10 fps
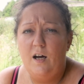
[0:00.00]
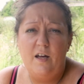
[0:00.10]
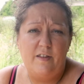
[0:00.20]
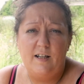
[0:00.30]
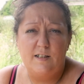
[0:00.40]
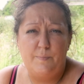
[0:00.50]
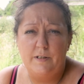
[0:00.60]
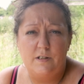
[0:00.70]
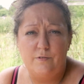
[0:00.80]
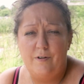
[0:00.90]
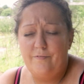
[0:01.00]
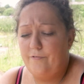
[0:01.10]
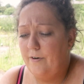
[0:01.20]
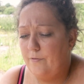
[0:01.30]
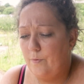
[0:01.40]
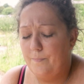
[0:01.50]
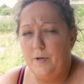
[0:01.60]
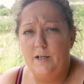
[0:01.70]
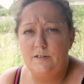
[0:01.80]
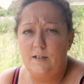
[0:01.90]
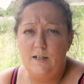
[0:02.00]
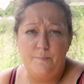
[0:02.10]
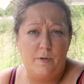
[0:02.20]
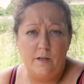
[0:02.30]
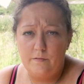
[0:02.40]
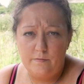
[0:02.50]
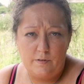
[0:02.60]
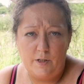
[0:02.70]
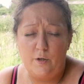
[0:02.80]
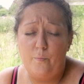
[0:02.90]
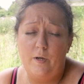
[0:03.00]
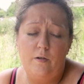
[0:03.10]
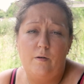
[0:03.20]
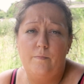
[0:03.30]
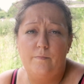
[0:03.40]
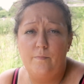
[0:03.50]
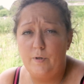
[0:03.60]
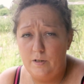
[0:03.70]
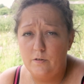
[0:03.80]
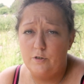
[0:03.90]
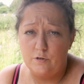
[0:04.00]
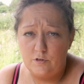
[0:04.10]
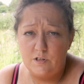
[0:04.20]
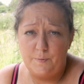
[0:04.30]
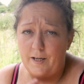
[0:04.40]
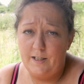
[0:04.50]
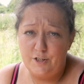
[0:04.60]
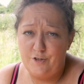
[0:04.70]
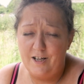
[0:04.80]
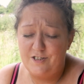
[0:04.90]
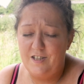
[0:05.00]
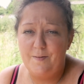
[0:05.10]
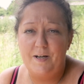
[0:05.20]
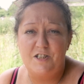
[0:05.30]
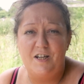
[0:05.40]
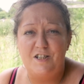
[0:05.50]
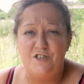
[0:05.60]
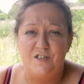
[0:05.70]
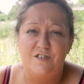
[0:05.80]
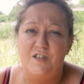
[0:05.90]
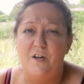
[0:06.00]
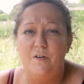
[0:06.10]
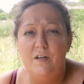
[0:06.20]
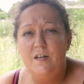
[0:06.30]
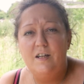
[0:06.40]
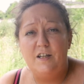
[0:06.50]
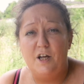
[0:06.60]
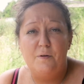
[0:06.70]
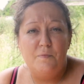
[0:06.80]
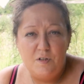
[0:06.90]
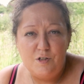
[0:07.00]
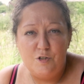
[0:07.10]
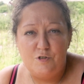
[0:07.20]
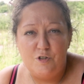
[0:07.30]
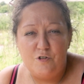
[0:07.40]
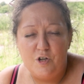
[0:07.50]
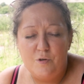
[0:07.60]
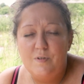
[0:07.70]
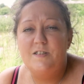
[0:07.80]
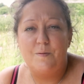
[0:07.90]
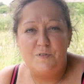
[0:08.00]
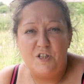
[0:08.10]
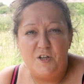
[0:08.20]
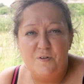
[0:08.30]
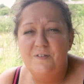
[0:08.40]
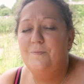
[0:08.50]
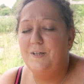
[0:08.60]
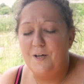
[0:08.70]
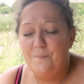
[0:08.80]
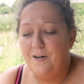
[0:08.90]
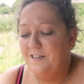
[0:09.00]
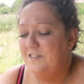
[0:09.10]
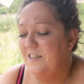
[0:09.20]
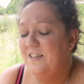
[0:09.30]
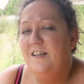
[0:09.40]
I think that's better for everyone personally, but we're not doctors by any stretch of the imagination, so you do you, it's up to you. We don't mind.